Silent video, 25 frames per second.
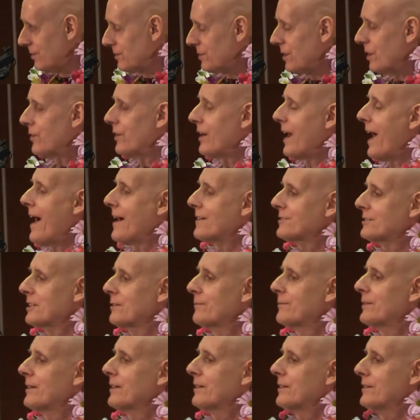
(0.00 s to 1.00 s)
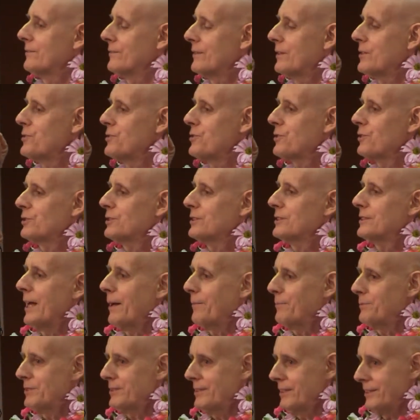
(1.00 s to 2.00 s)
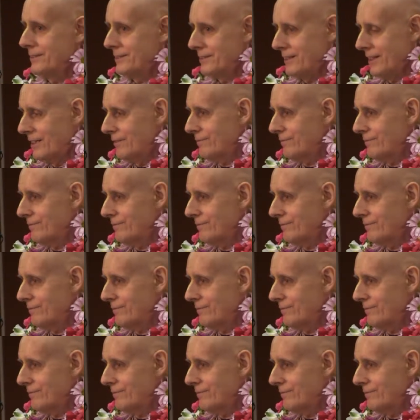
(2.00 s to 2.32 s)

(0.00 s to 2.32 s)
So there has to be an original substance,